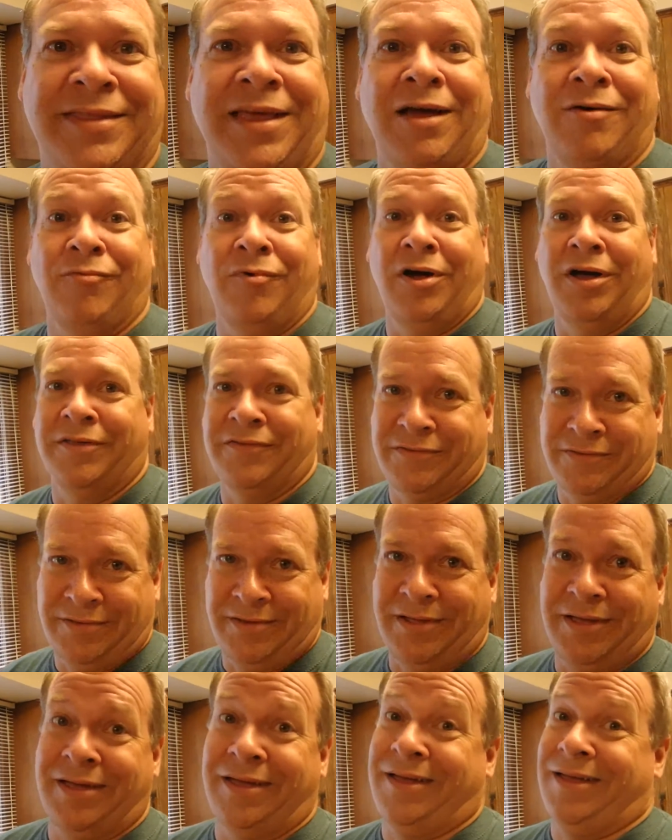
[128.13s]
that was.
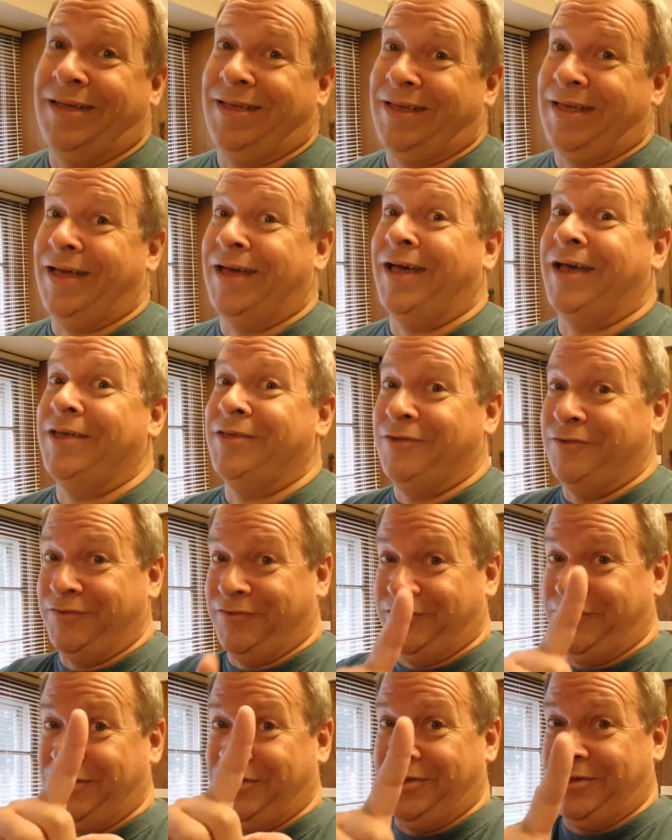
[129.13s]
I
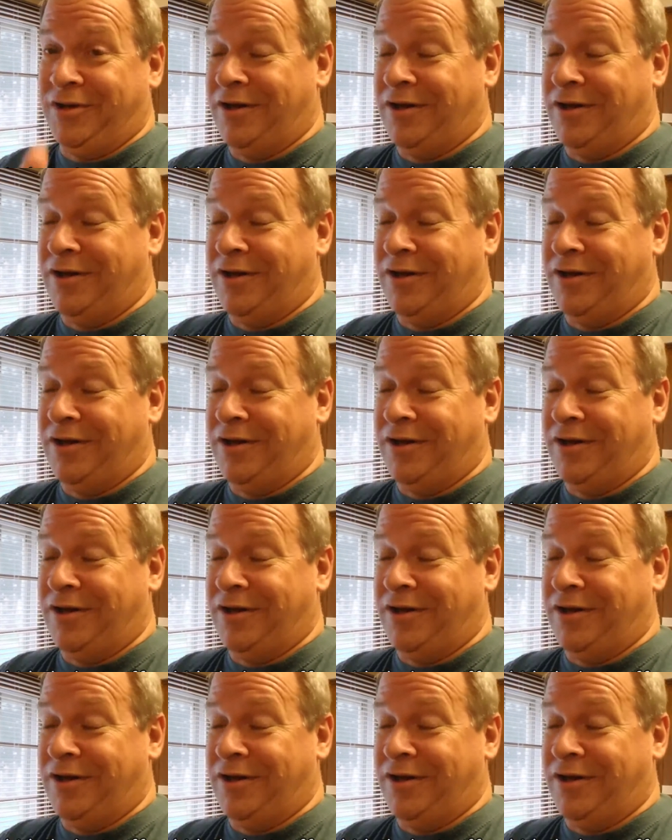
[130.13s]
use good